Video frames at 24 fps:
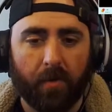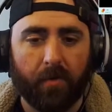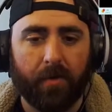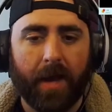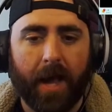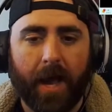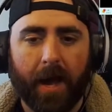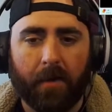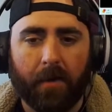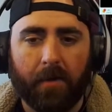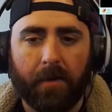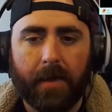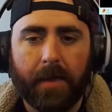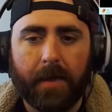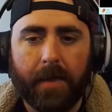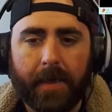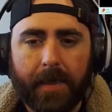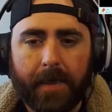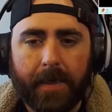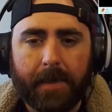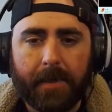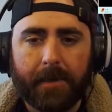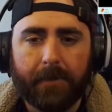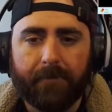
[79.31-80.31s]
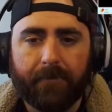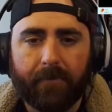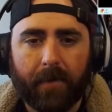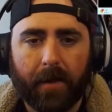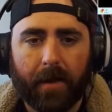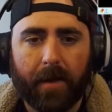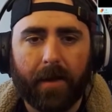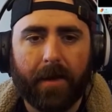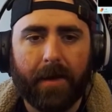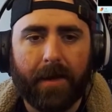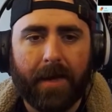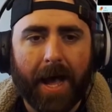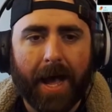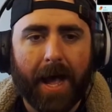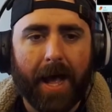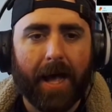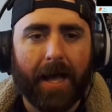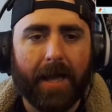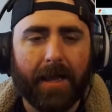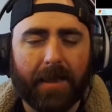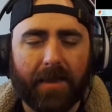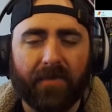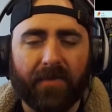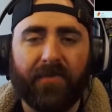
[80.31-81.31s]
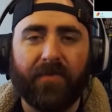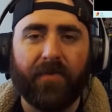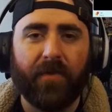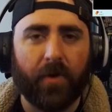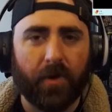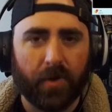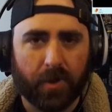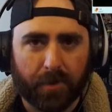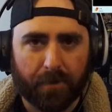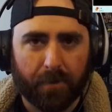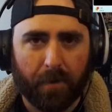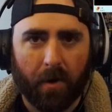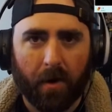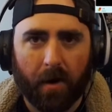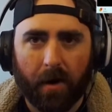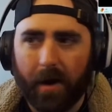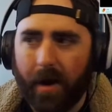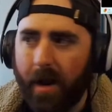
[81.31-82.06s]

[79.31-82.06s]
Now, not the first part,